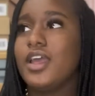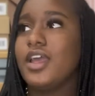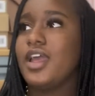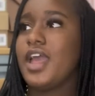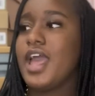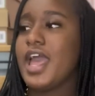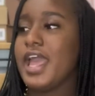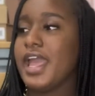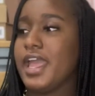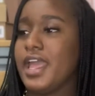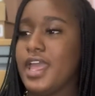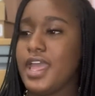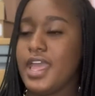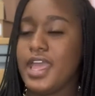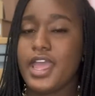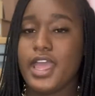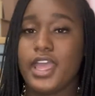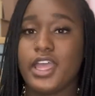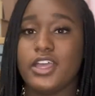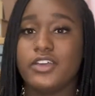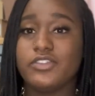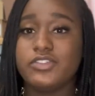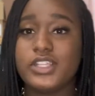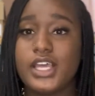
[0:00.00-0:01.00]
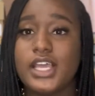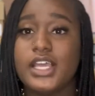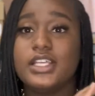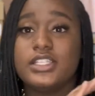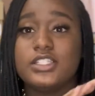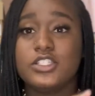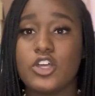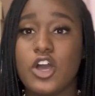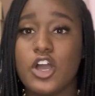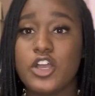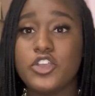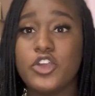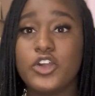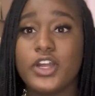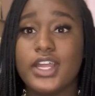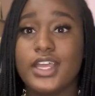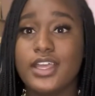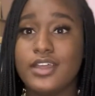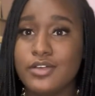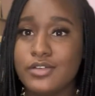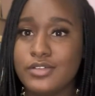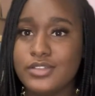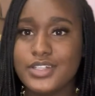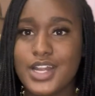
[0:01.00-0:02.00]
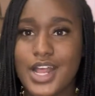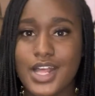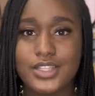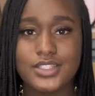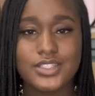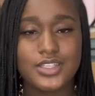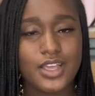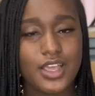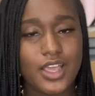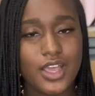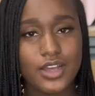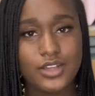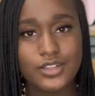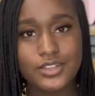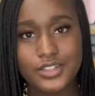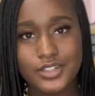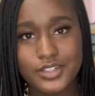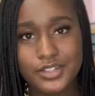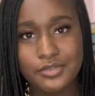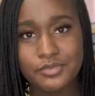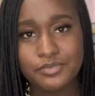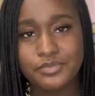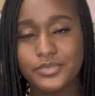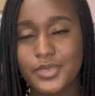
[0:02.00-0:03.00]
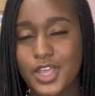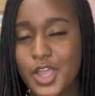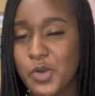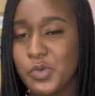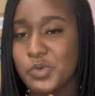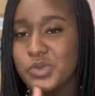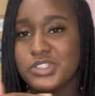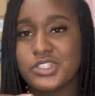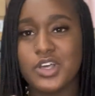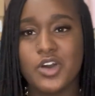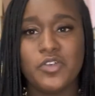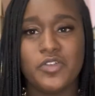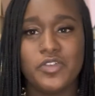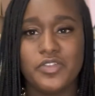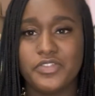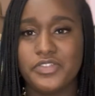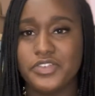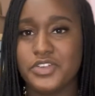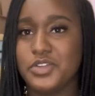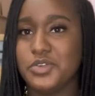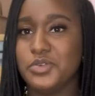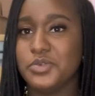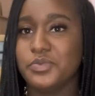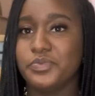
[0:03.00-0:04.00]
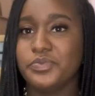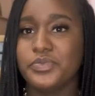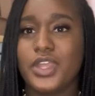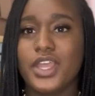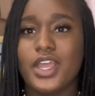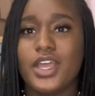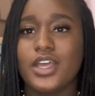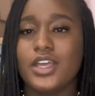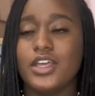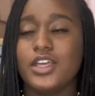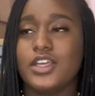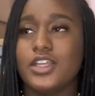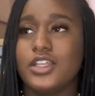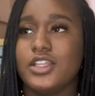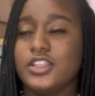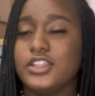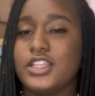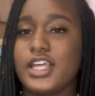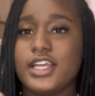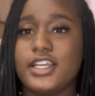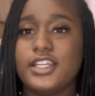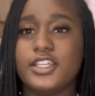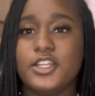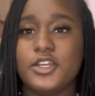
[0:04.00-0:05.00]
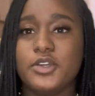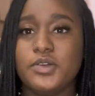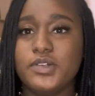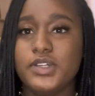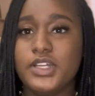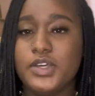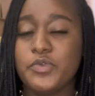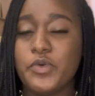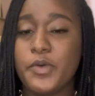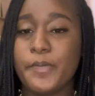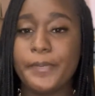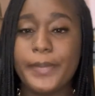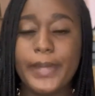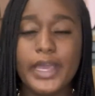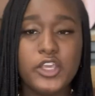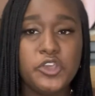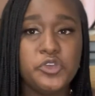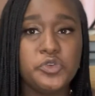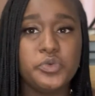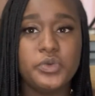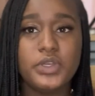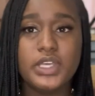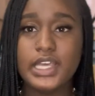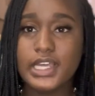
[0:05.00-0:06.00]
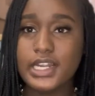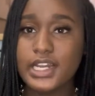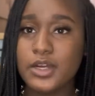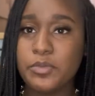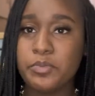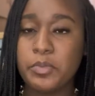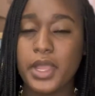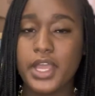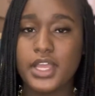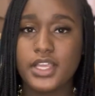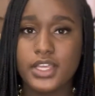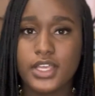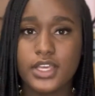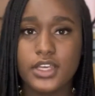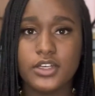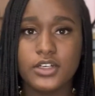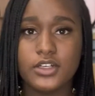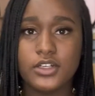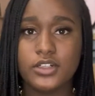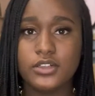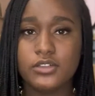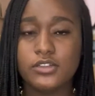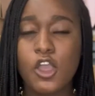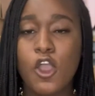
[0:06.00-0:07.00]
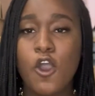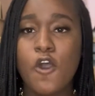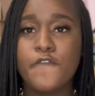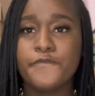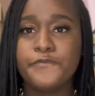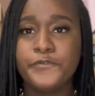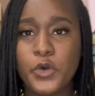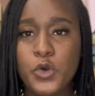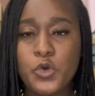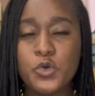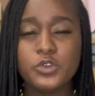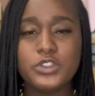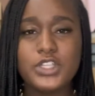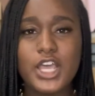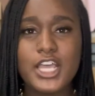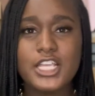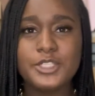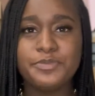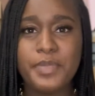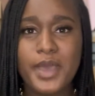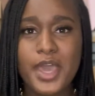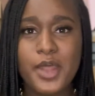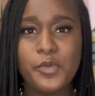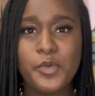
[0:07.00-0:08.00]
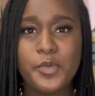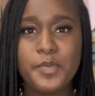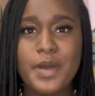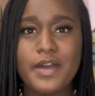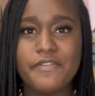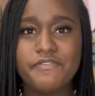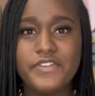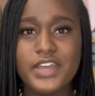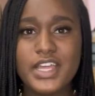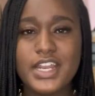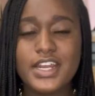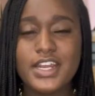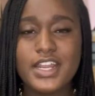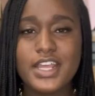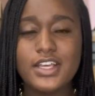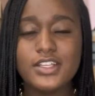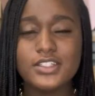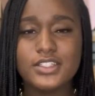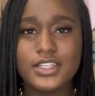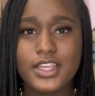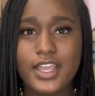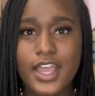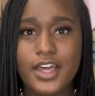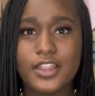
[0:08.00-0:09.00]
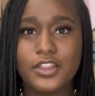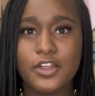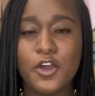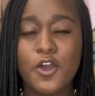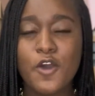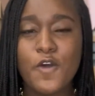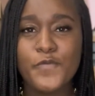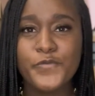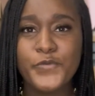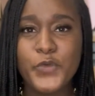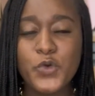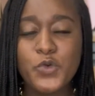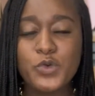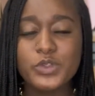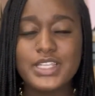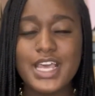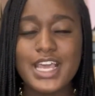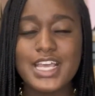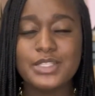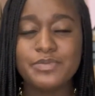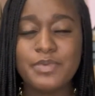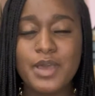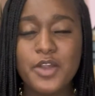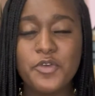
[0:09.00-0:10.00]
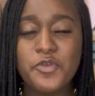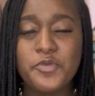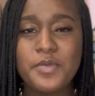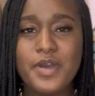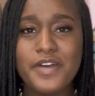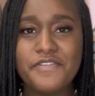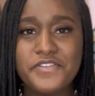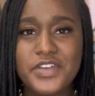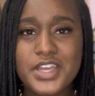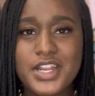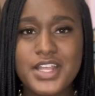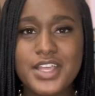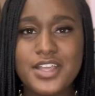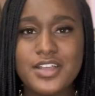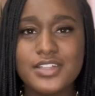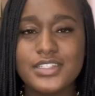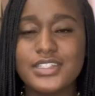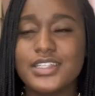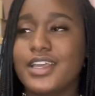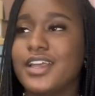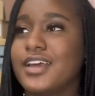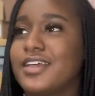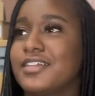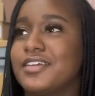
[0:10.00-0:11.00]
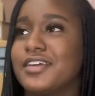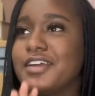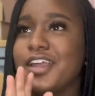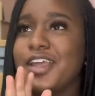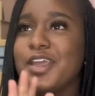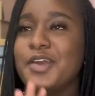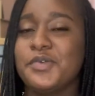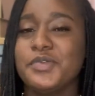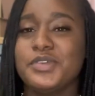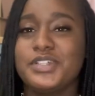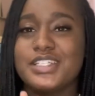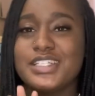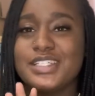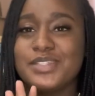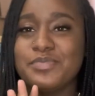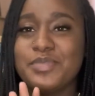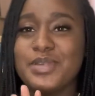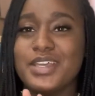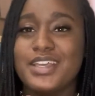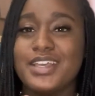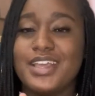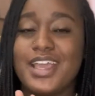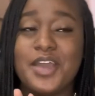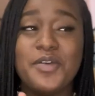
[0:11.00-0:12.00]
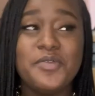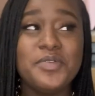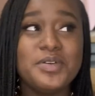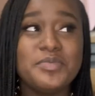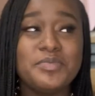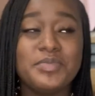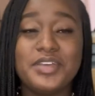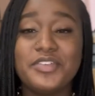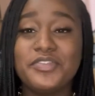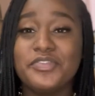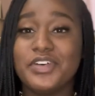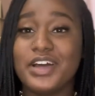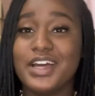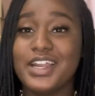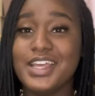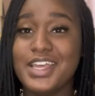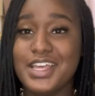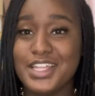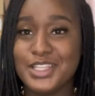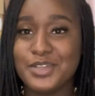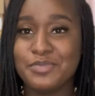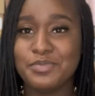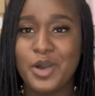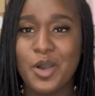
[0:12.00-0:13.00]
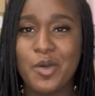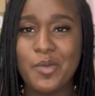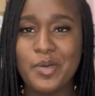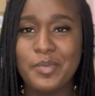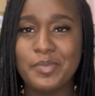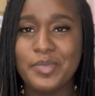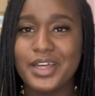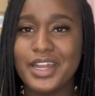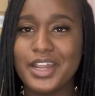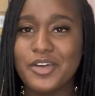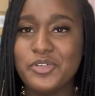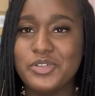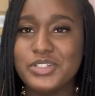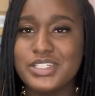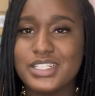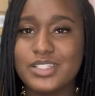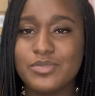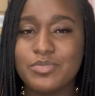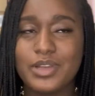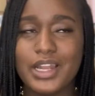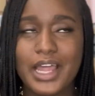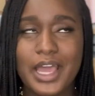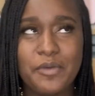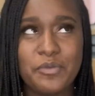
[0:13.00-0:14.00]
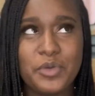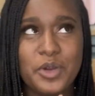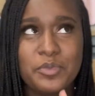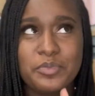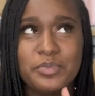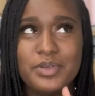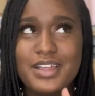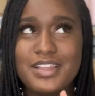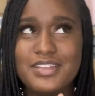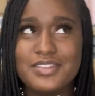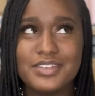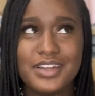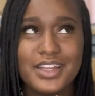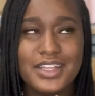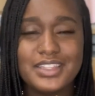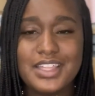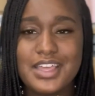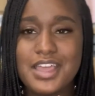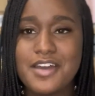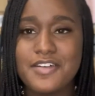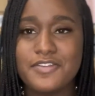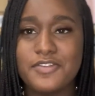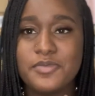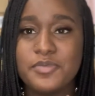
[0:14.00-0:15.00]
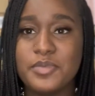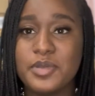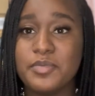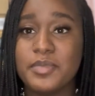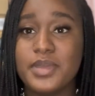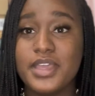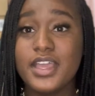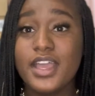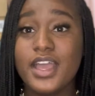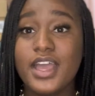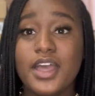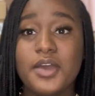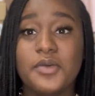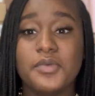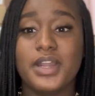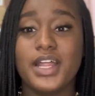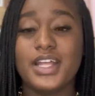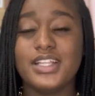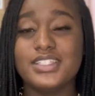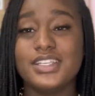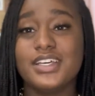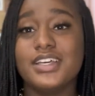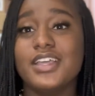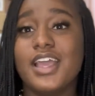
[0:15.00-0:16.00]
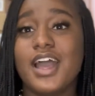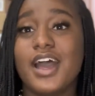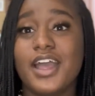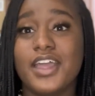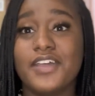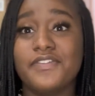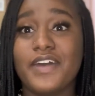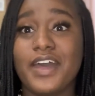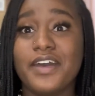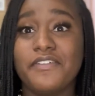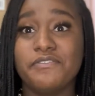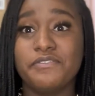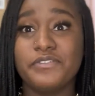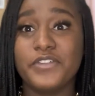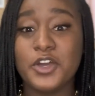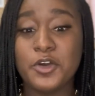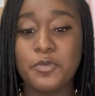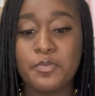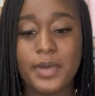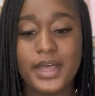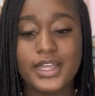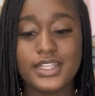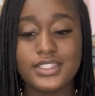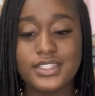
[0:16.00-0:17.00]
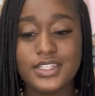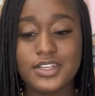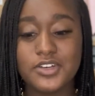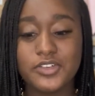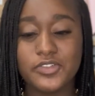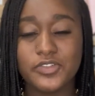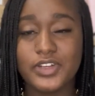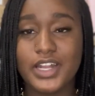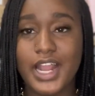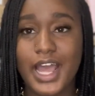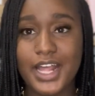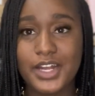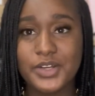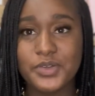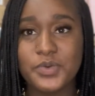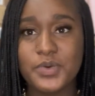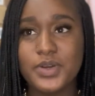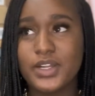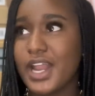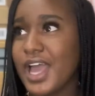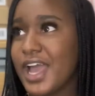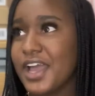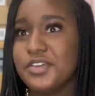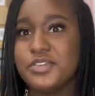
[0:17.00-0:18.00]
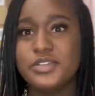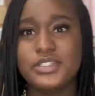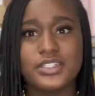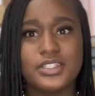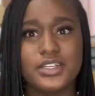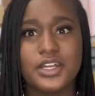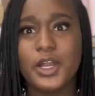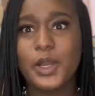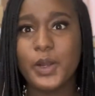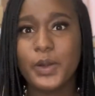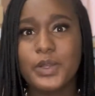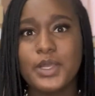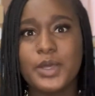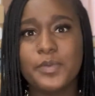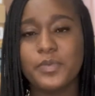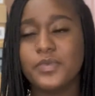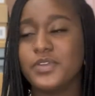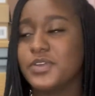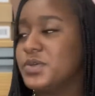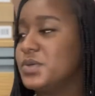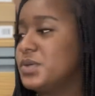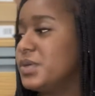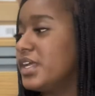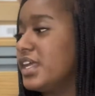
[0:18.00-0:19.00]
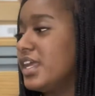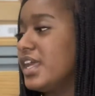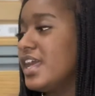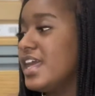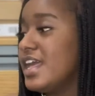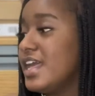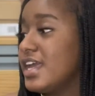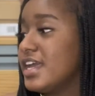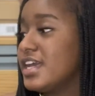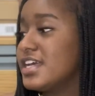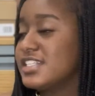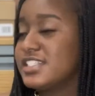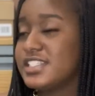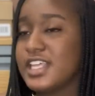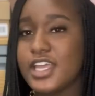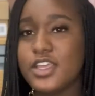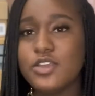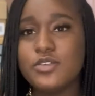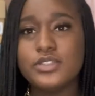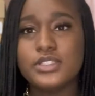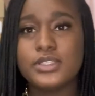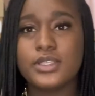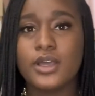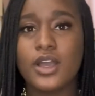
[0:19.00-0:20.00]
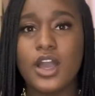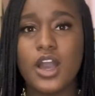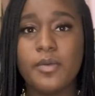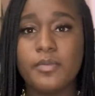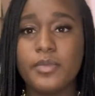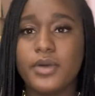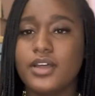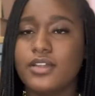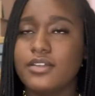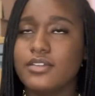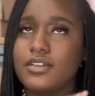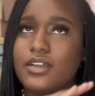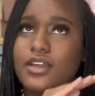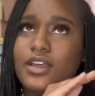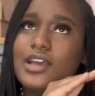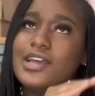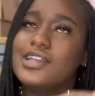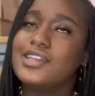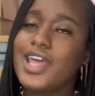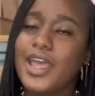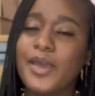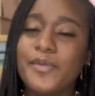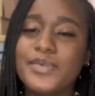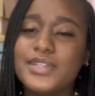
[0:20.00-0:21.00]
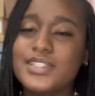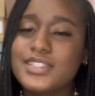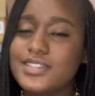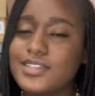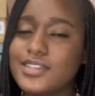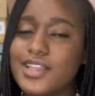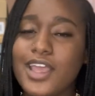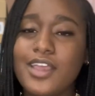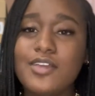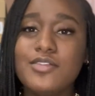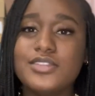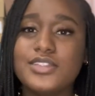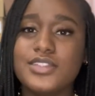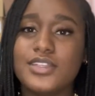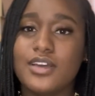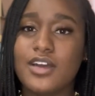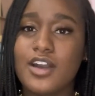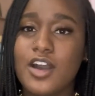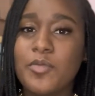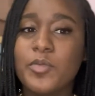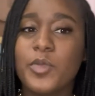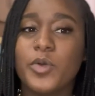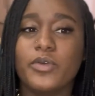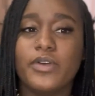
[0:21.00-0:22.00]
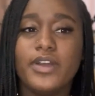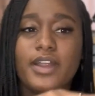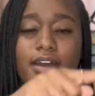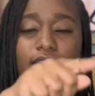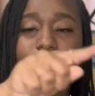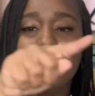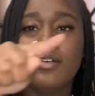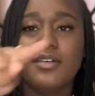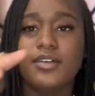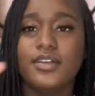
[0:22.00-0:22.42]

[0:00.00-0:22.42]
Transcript: And if they saw your heels not together, it was over for you. They literally would make you get up and yell, food tastes better with my feet and heels together. Food tastes better with my feet and heels together. It would be funny in the moment, but it would just be like, bro, please don't let that ever be me. When I tell y'all, if I felt myself not doing it, I used to hurry up and do it. Because they used to come around